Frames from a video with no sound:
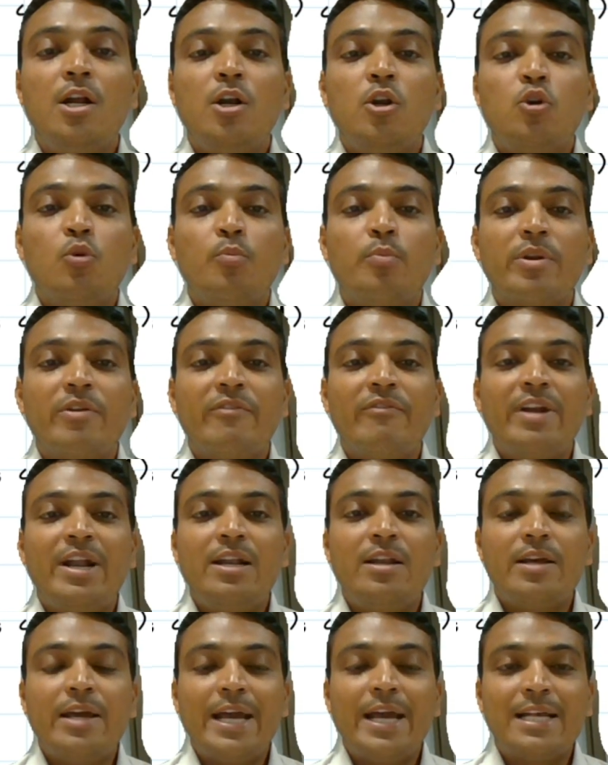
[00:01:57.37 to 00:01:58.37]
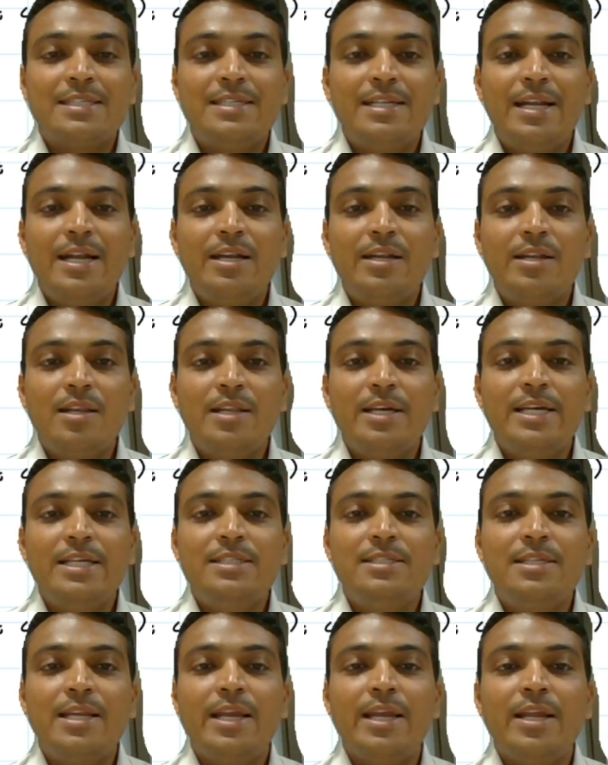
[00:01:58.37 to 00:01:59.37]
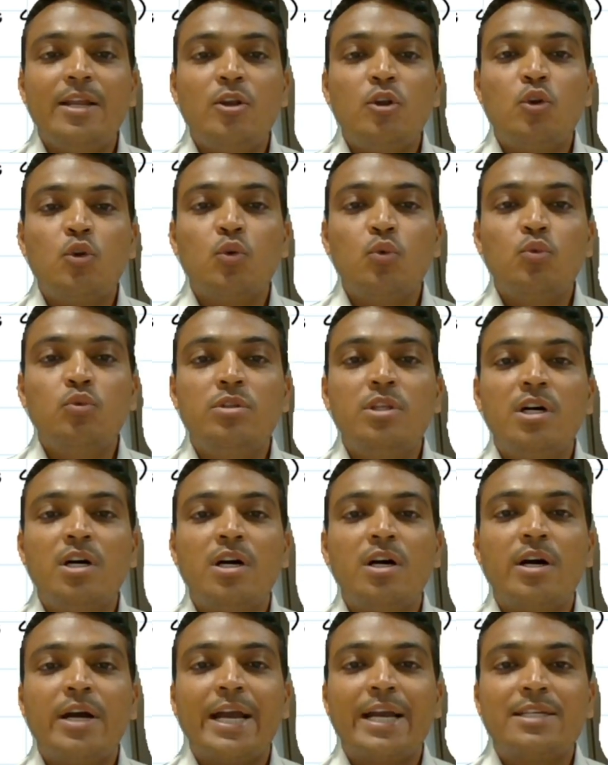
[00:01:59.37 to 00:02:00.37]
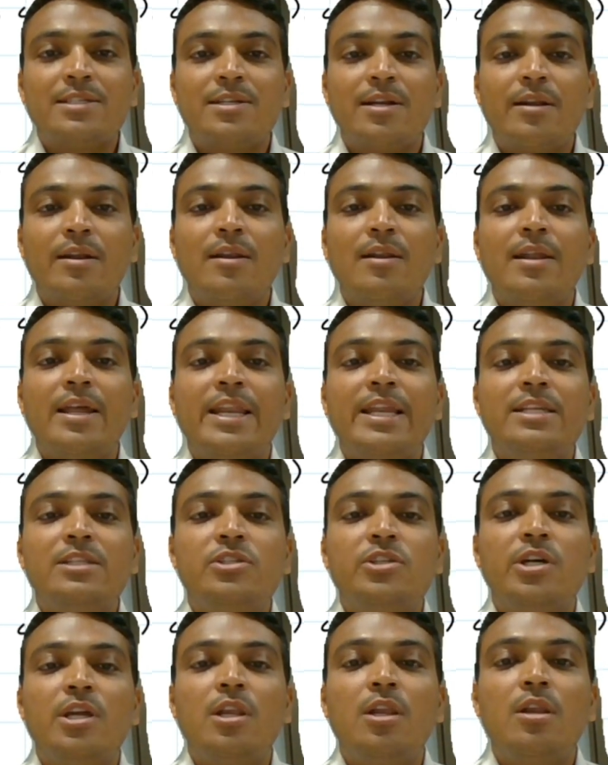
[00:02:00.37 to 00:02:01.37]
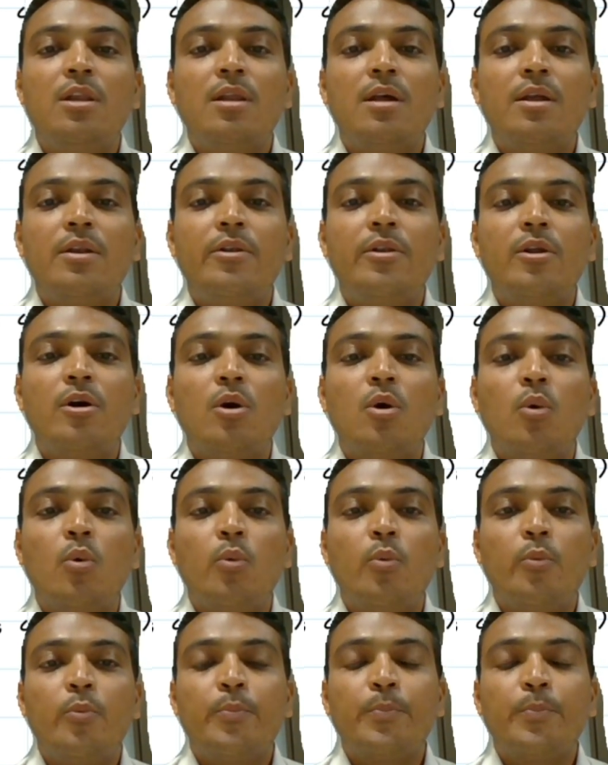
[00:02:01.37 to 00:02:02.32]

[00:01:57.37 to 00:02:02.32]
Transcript: to prevent accidental injury to the external laryngeal nerve.